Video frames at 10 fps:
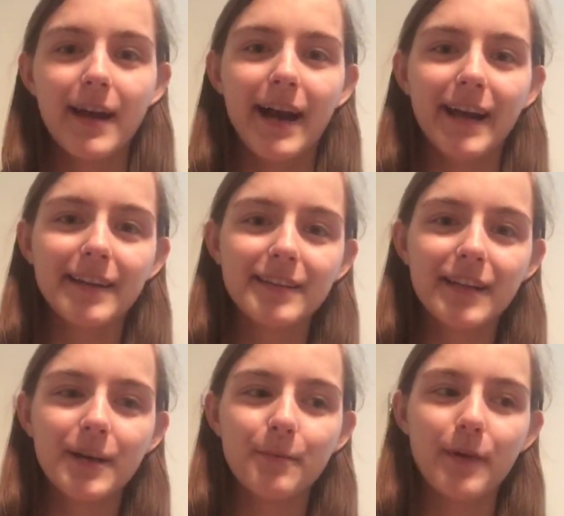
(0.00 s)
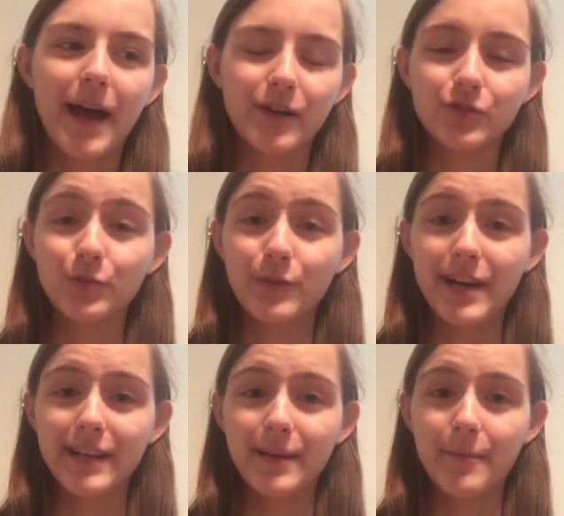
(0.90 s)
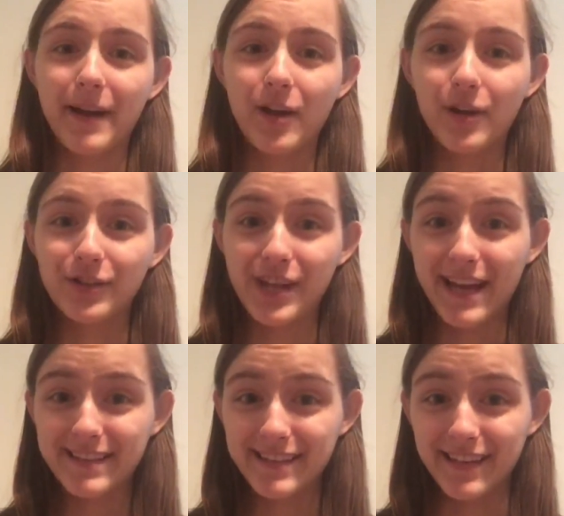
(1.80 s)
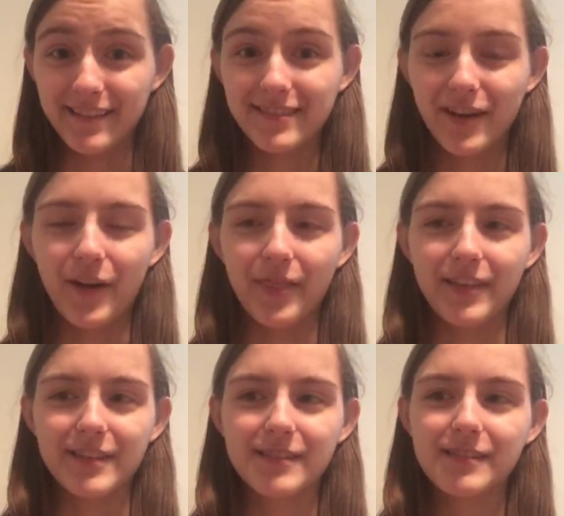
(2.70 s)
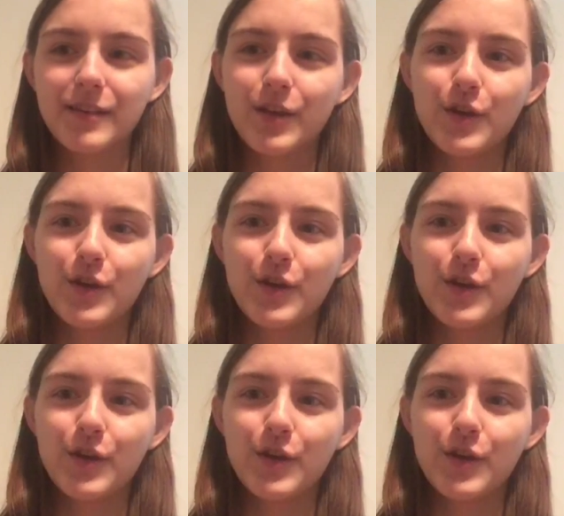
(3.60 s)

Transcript: I ended up actually writing my college essay on this.